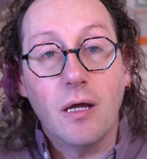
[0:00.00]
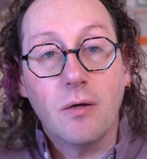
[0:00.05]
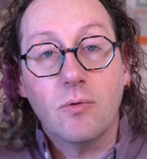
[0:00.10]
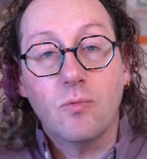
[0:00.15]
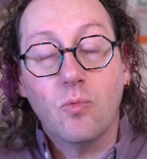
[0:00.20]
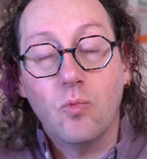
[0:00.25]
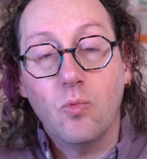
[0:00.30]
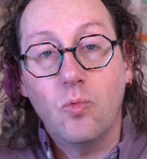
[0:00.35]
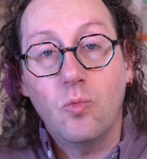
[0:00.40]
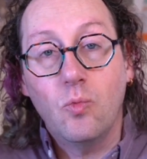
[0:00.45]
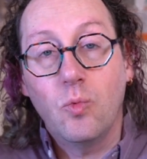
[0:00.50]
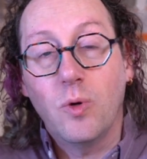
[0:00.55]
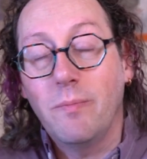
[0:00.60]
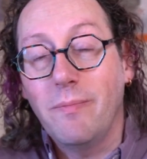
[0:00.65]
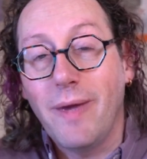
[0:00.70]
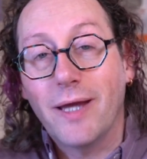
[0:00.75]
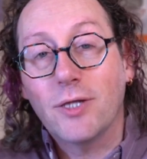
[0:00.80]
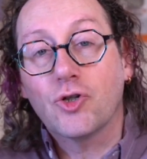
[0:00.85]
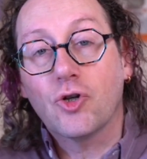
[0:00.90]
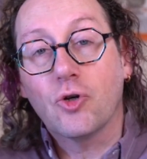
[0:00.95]
we
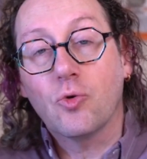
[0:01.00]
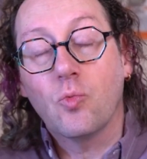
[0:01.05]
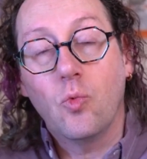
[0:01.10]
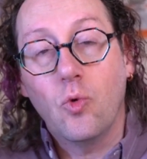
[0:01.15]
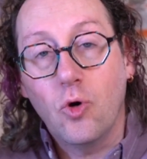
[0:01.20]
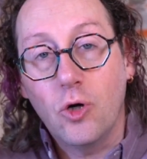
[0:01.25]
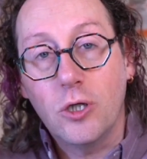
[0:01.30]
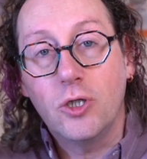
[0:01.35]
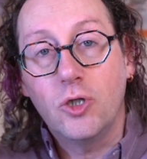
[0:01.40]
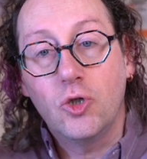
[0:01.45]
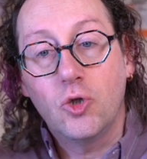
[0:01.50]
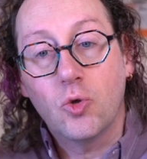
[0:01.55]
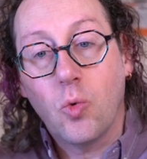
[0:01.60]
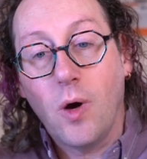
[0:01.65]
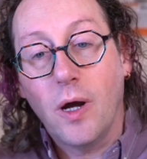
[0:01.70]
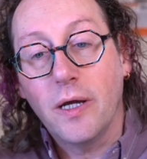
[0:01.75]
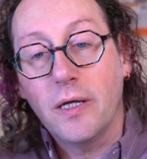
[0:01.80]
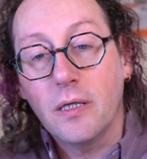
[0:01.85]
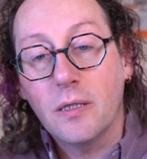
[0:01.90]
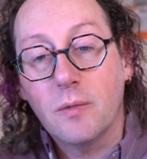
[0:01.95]
measure wood
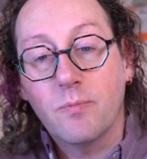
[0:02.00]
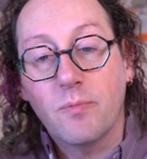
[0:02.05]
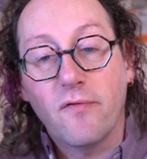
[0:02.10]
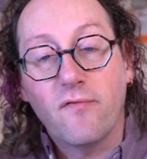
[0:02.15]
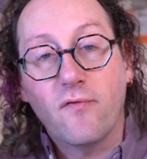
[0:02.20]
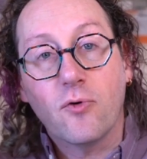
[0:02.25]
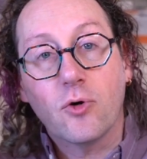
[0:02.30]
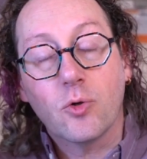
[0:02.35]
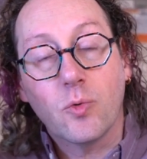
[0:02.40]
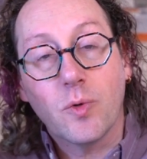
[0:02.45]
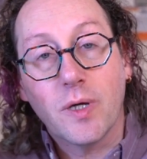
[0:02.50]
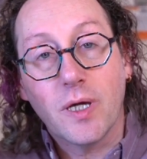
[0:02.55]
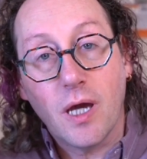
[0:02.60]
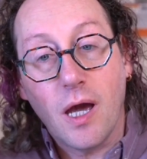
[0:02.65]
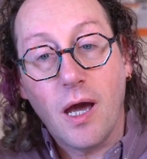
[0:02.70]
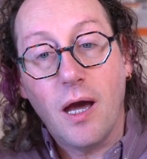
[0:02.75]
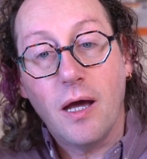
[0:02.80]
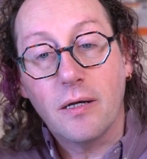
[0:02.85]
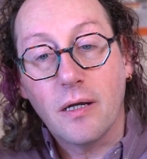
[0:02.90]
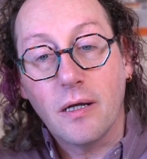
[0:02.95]
twice before we
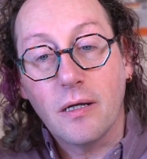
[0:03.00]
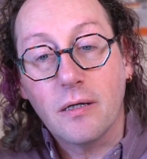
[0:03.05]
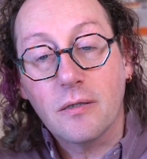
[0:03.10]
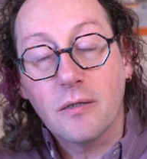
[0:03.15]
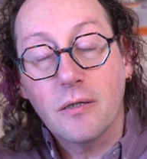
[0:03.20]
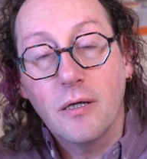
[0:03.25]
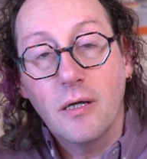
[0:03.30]
cut it,